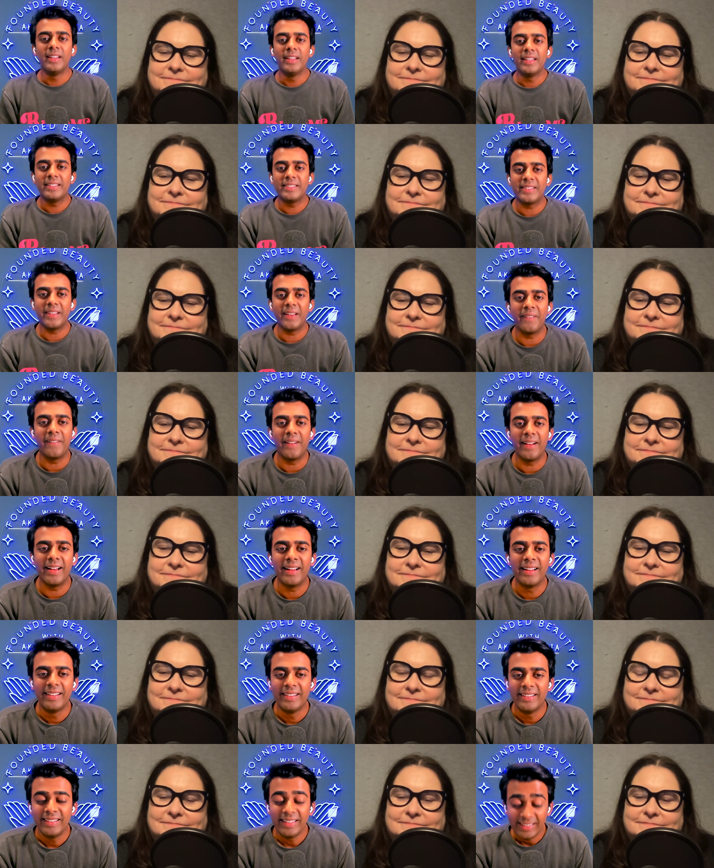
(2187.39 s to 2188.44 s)
Speaker 1: So uh,
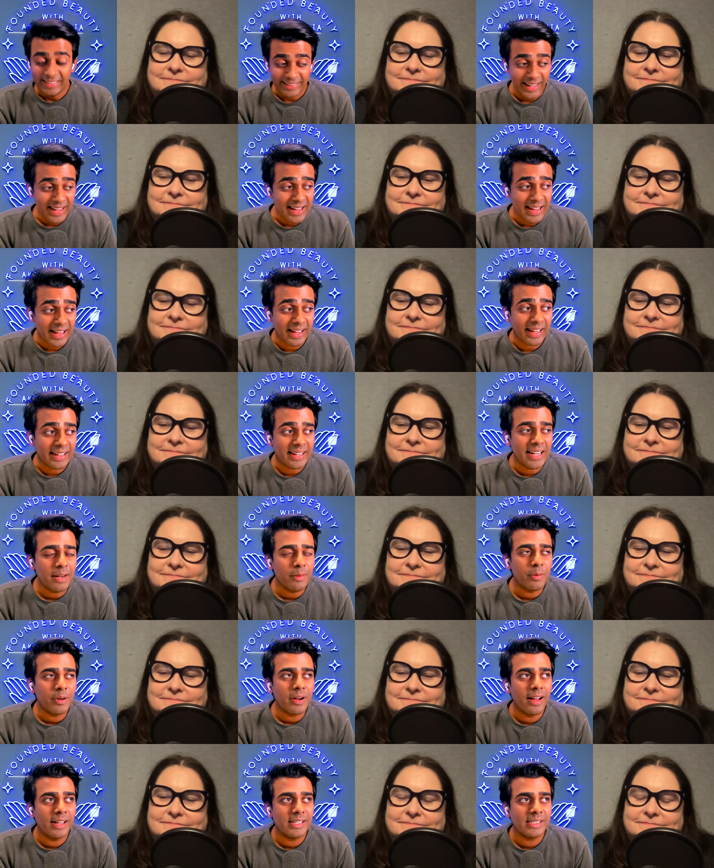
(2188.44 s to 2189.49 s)
yeah, I, I, kind of
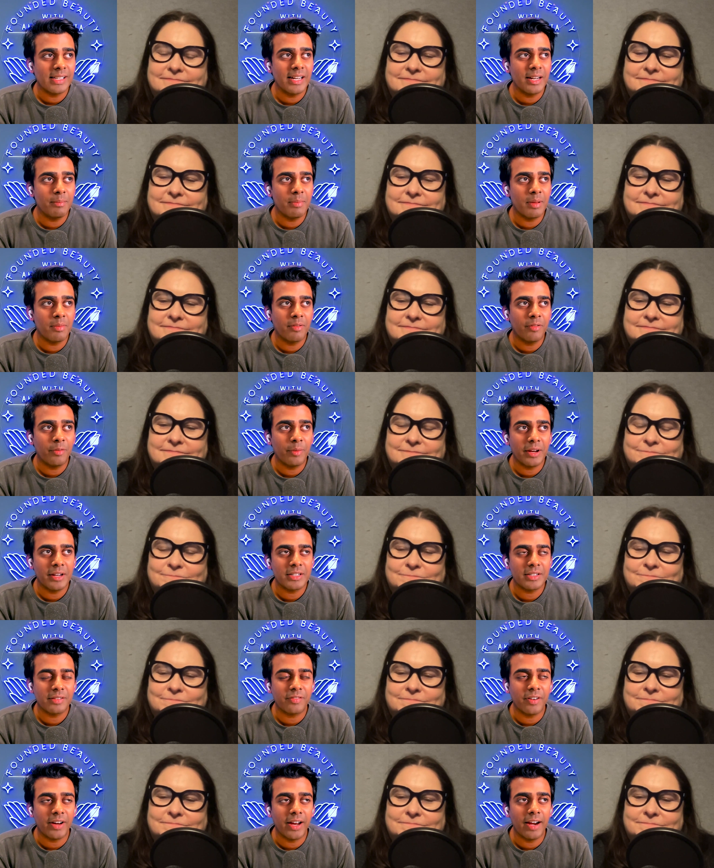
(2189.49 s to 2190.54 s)
want to ask a little bit before we go to
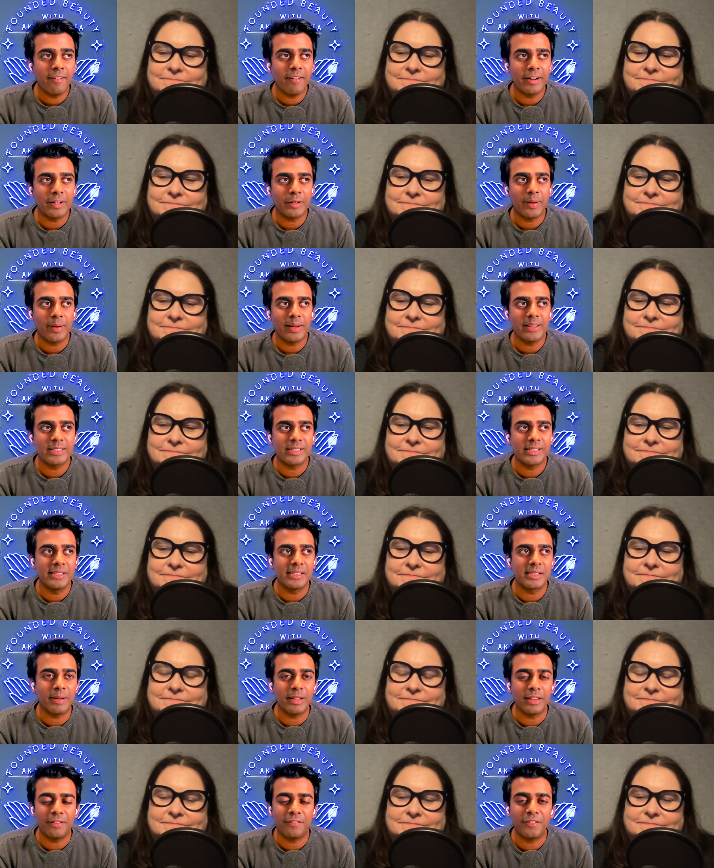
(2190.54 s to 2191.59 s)
fire round questions
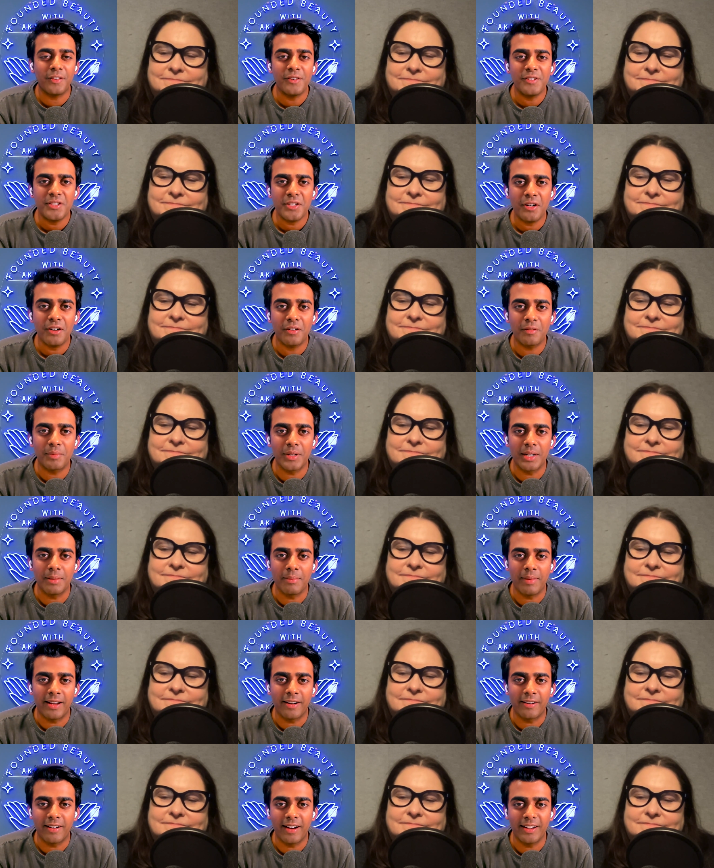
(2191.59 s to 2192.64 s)
about the future of
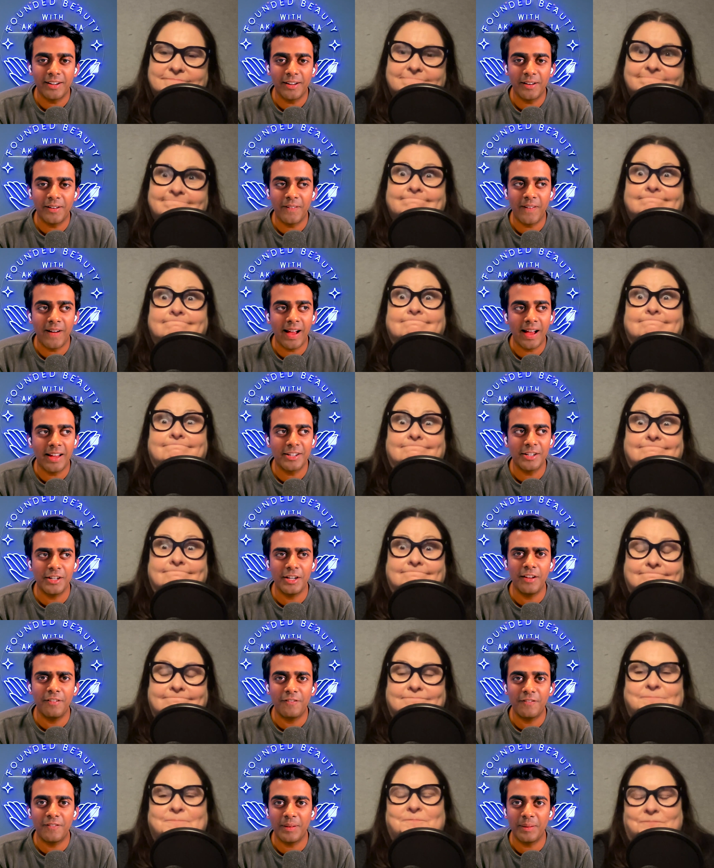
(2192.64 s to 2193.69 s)
BeautyMatter. I know I don't know
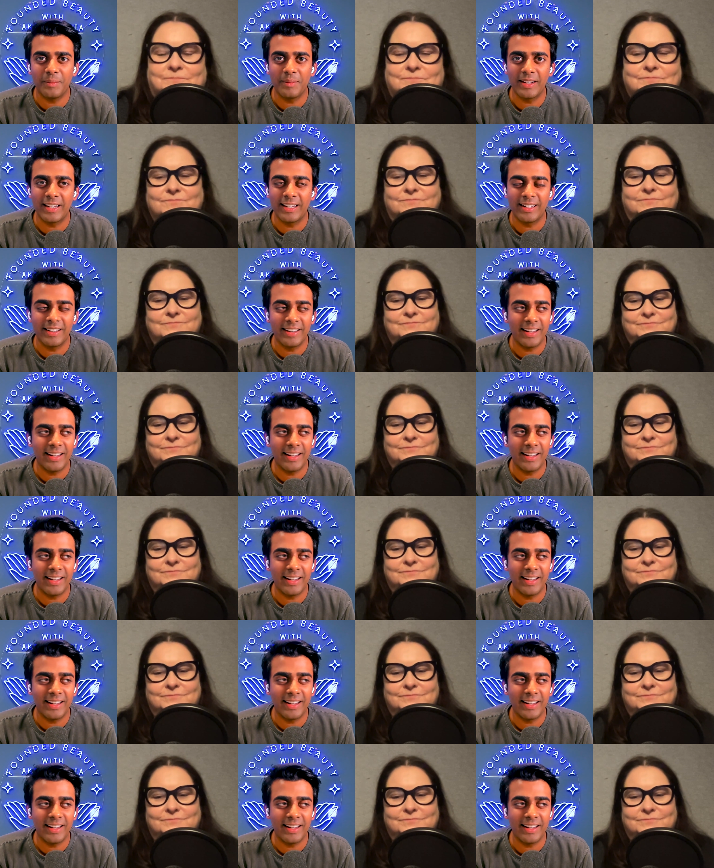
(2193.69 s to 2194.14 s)
if I mean